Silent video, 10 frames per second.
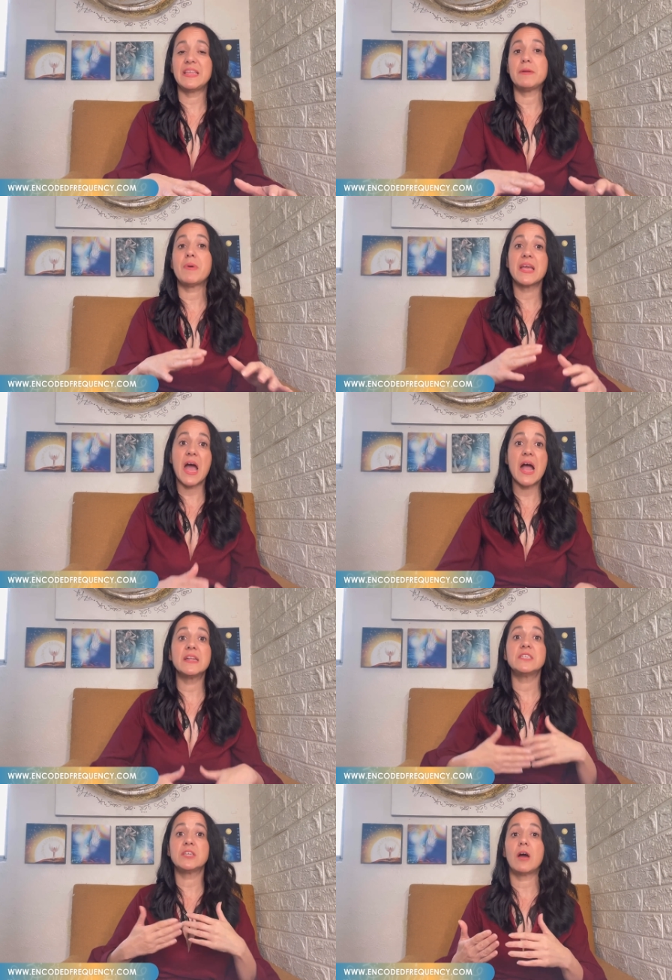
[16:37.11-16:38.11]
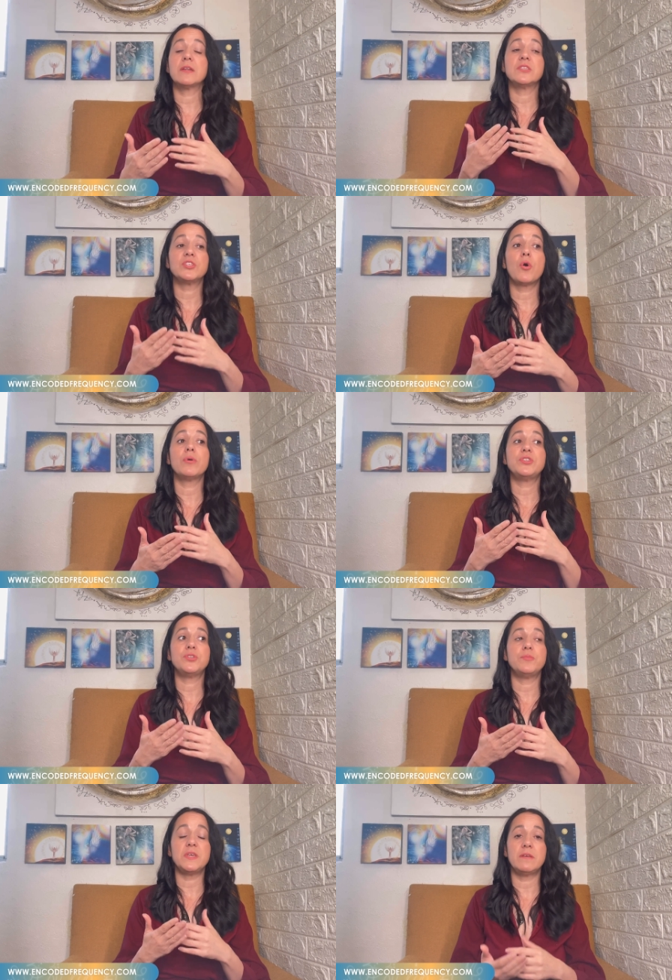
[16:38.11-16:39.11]
then my antidote is going
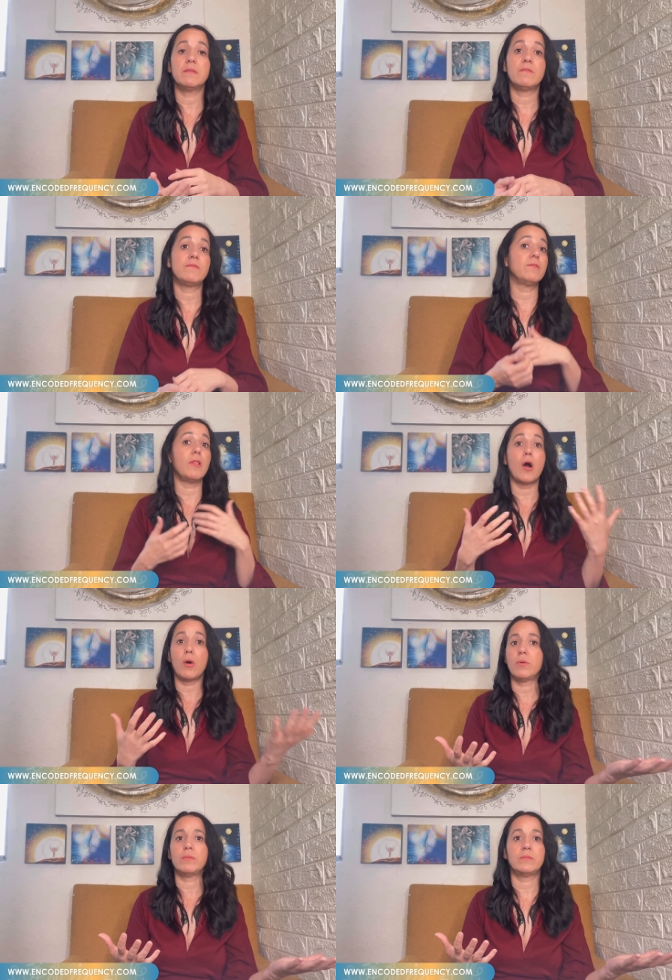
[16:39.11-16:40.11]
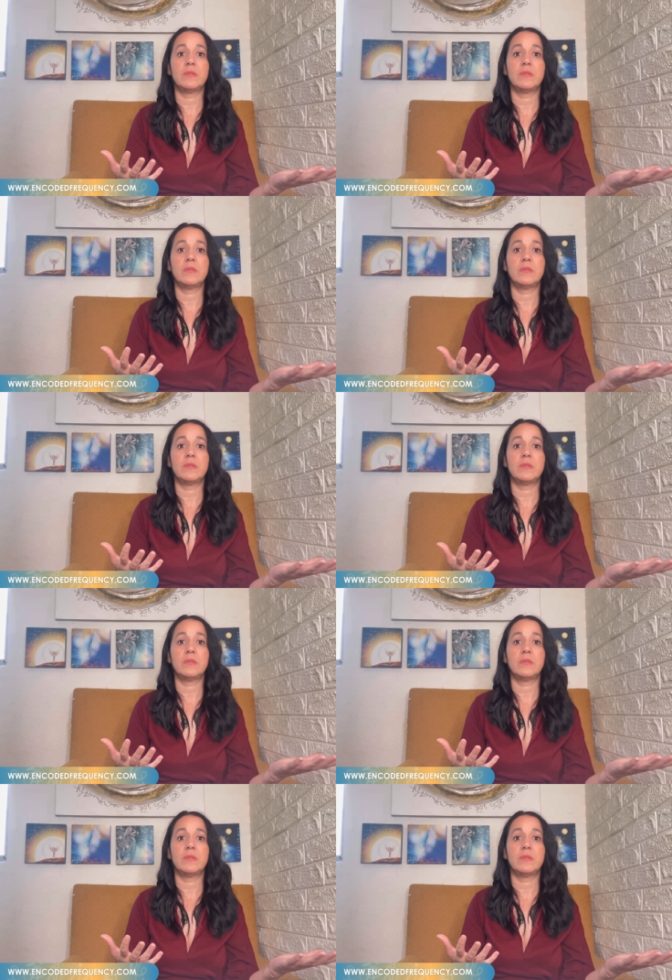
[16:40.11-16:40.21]
to be flow